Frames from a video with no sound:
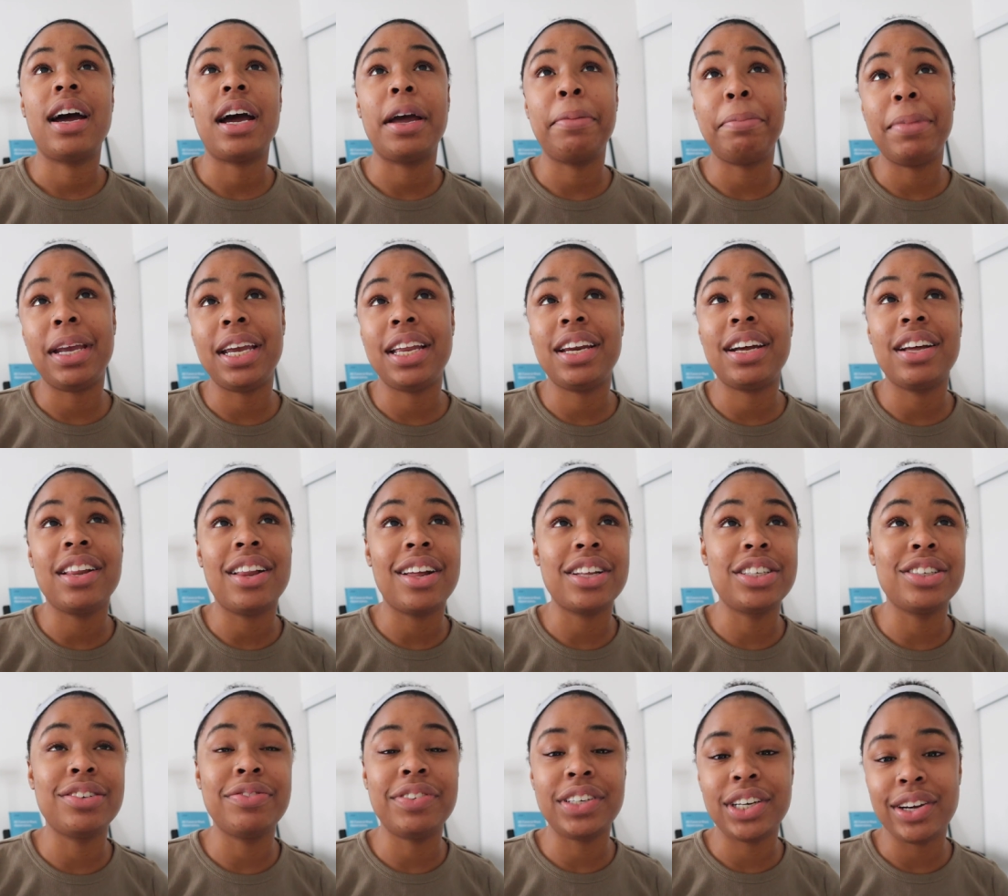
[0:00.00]
I made a lot
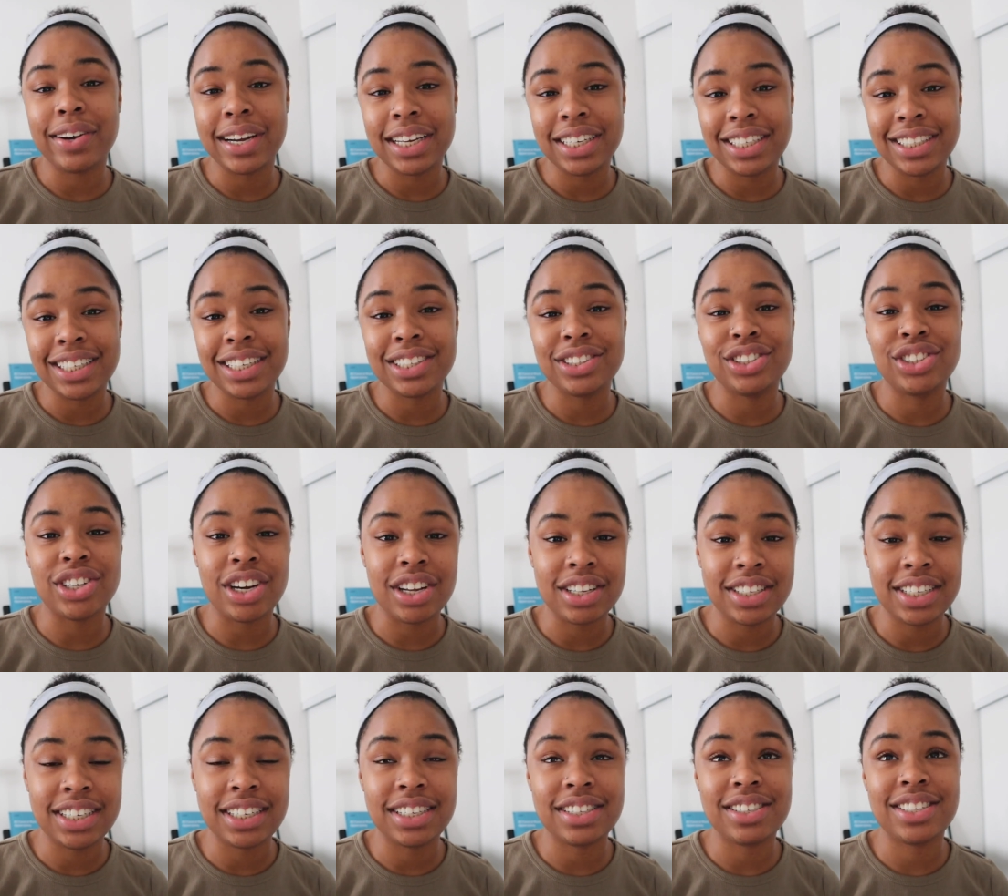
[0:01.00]
of video idea
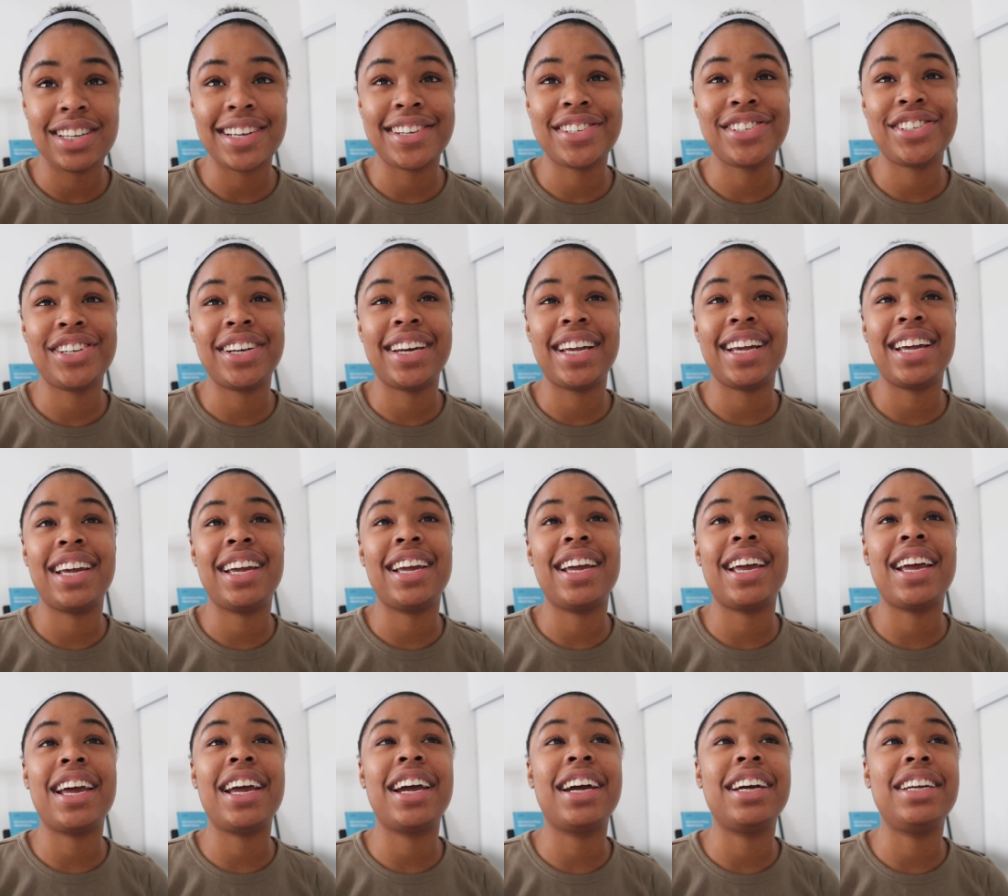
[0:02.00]
jottings yesterday
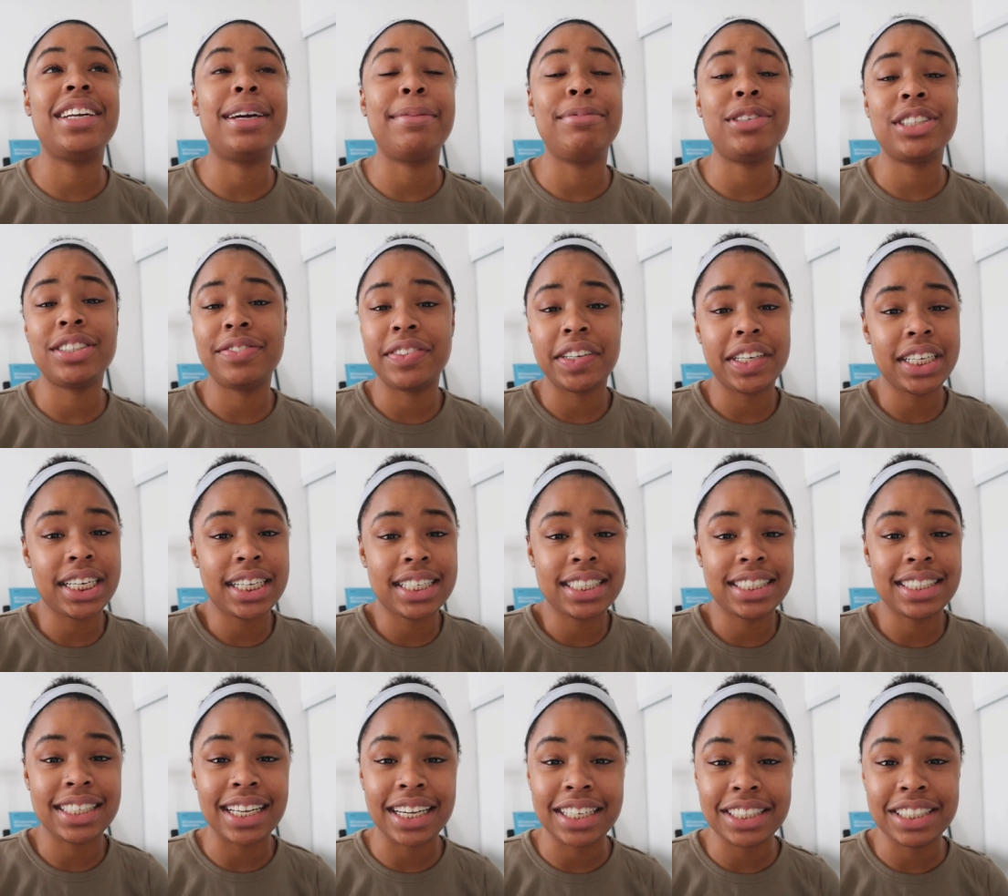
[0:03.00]
and I'm just very
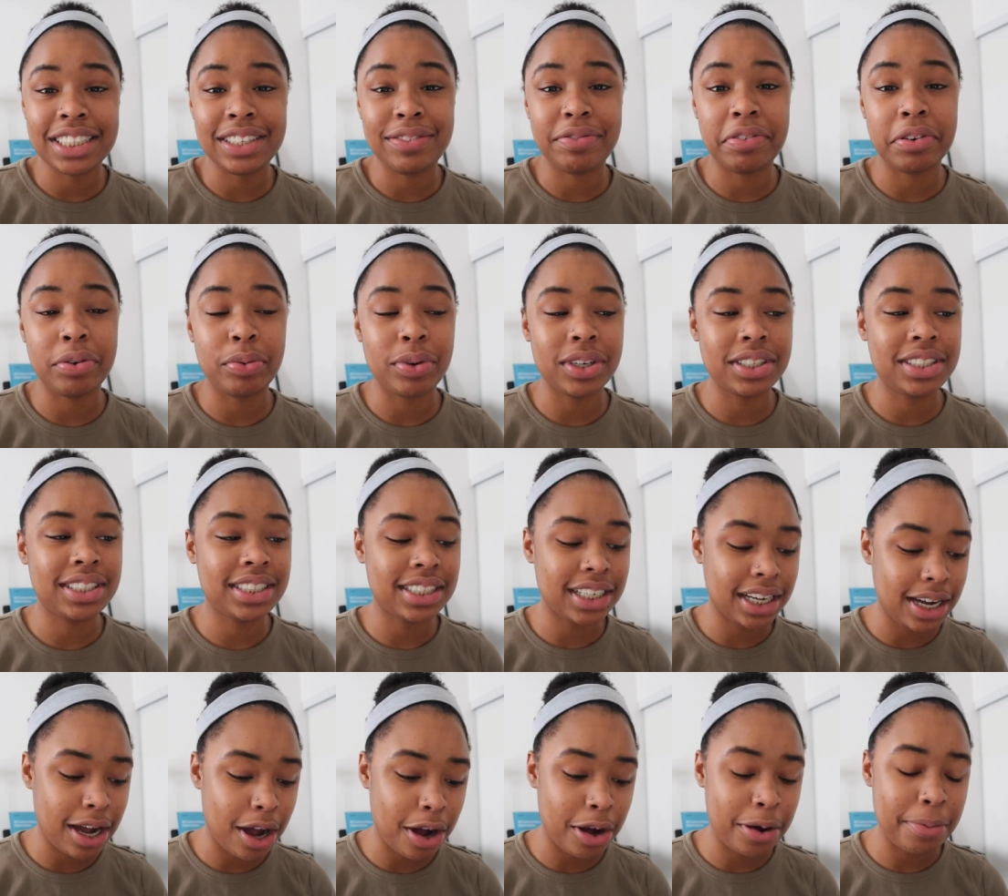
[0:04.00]
excited for what's to
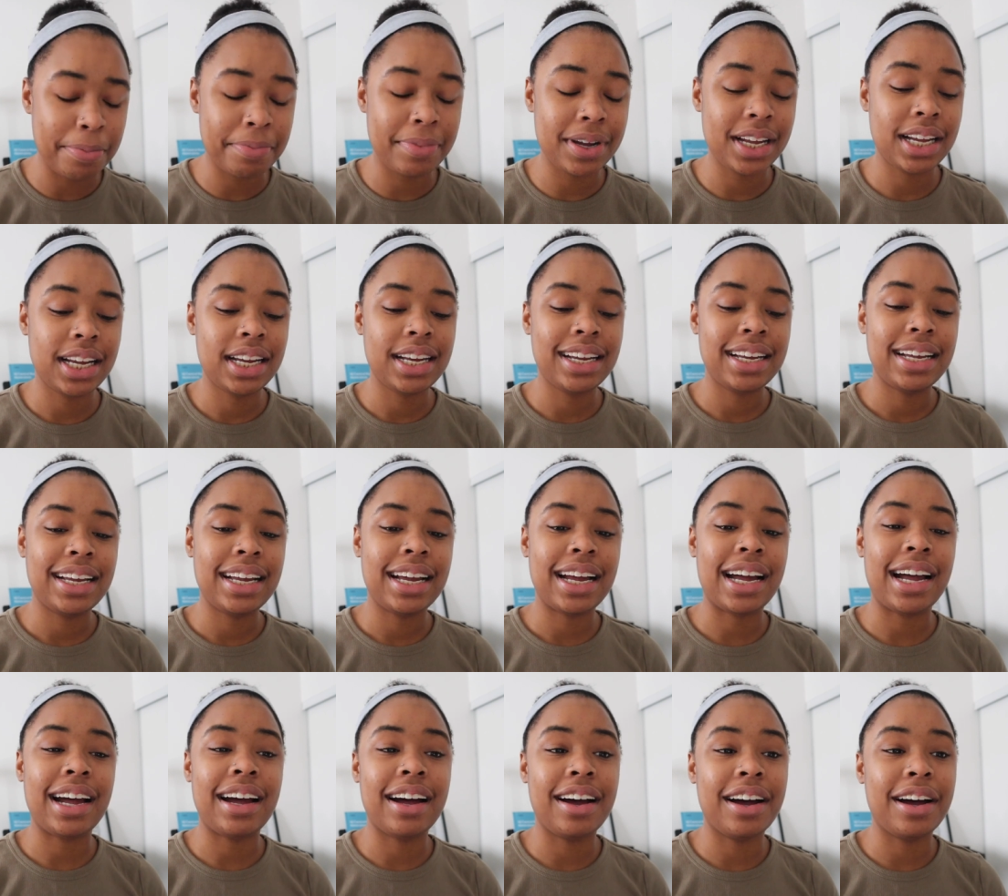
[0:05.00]
come.
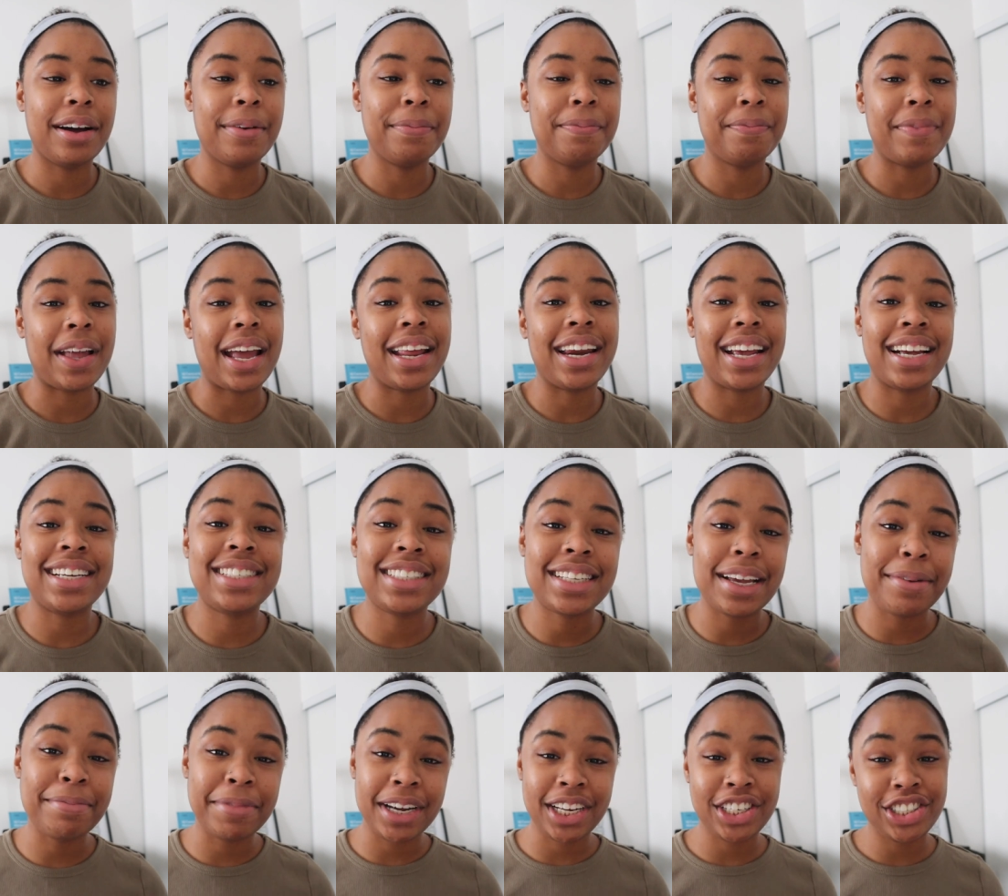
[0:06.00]
Um, and I
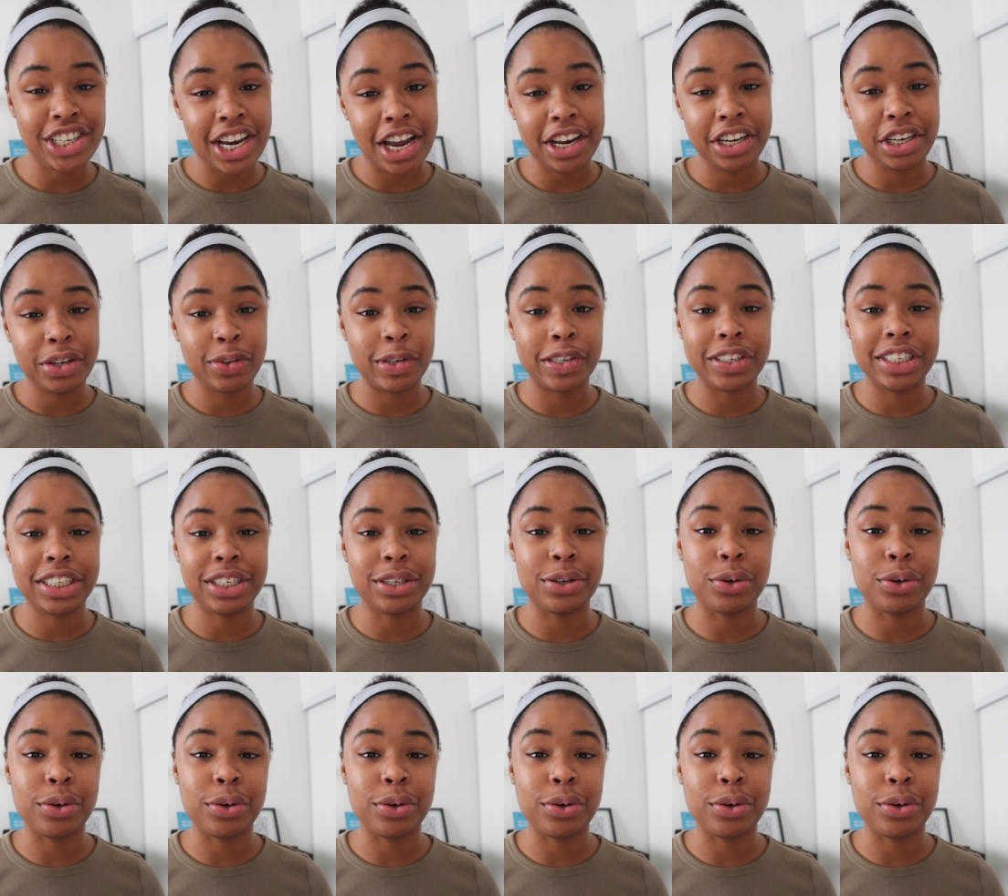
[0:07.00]
set my January